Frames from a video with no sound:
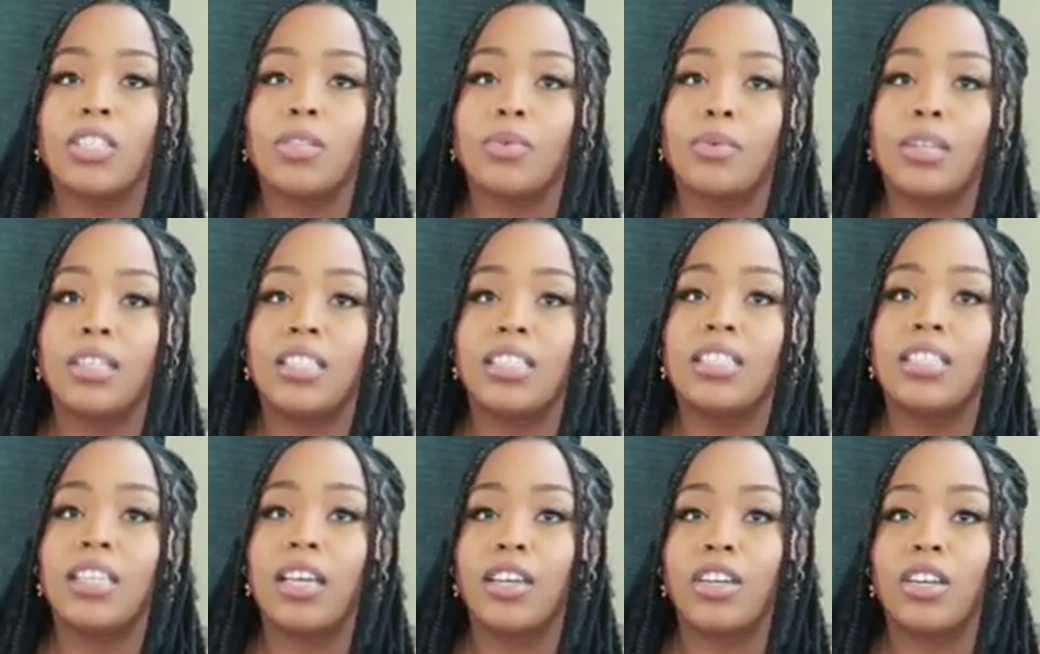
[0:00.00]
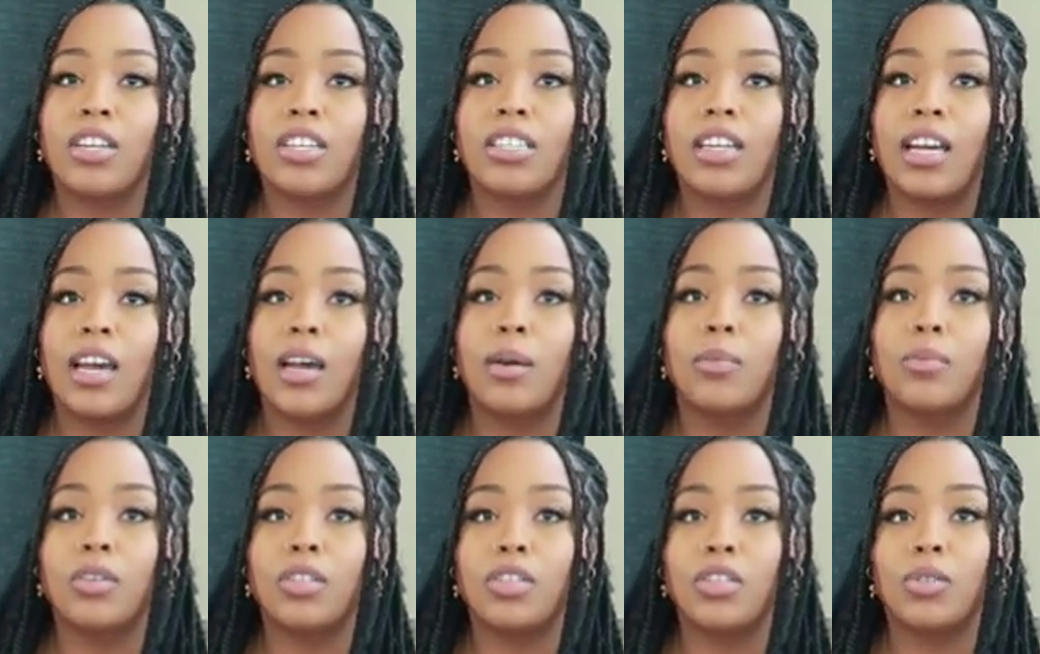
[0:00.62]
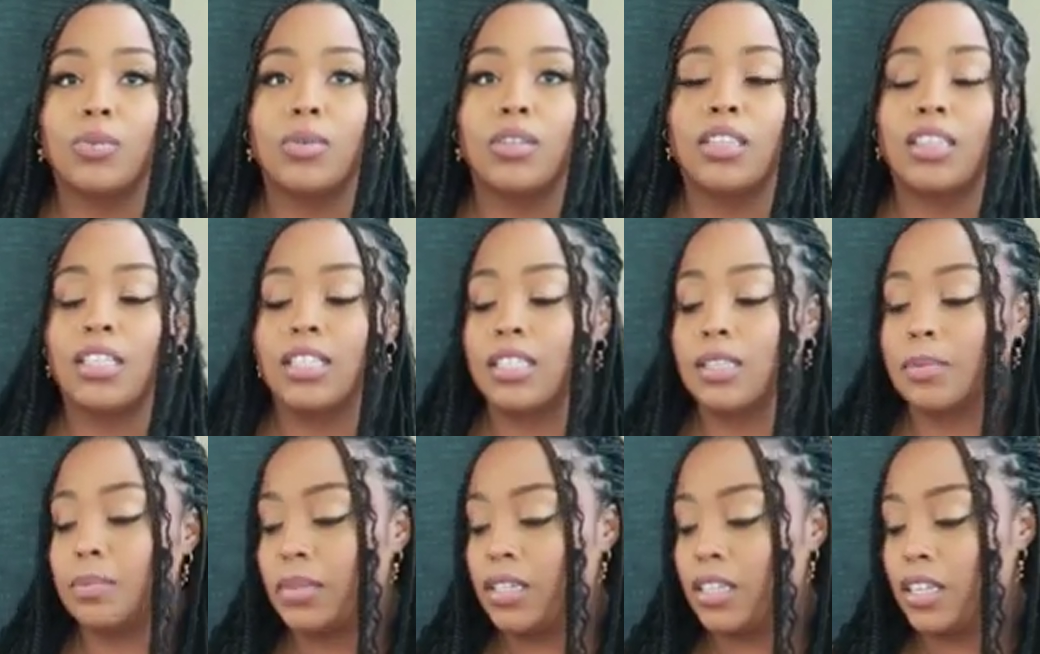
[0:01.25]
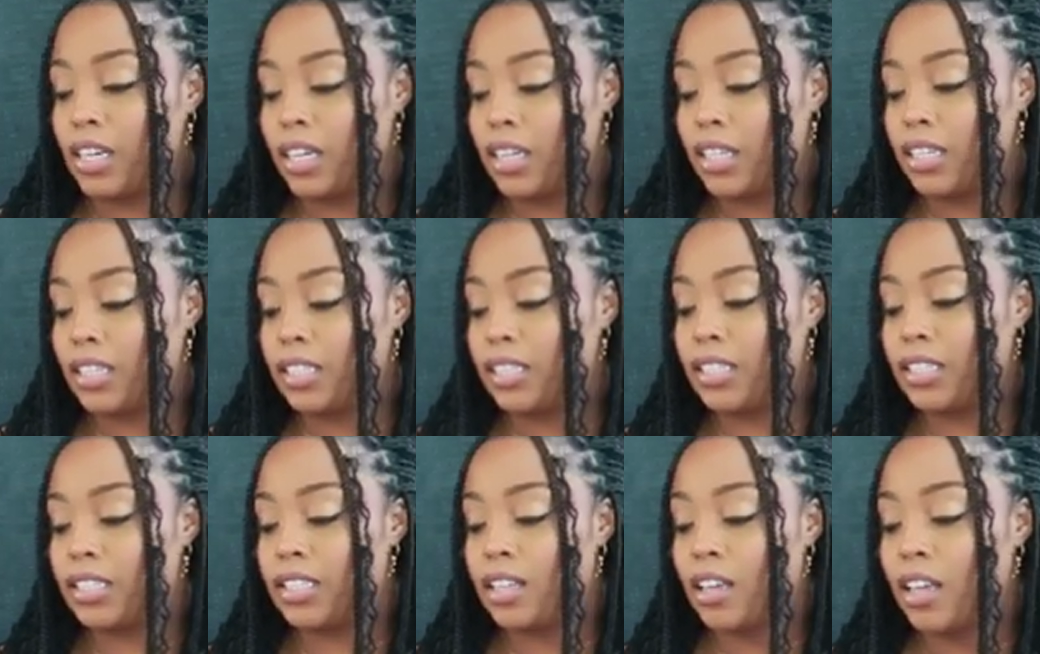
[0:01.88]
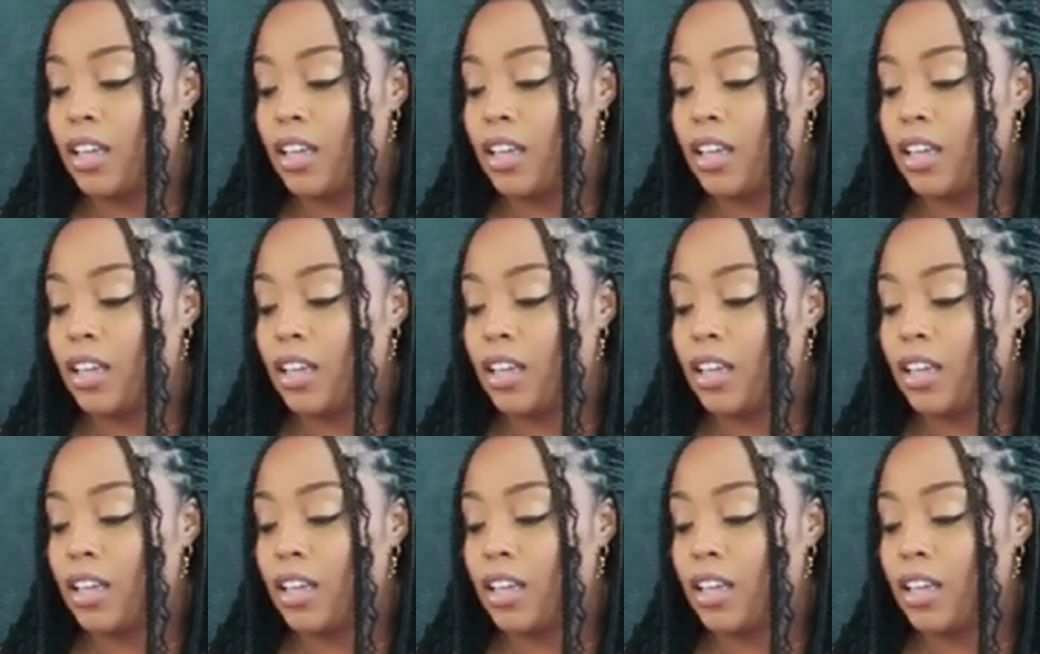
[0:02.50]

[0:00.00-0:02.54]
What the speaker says: to really take your time with doing this, because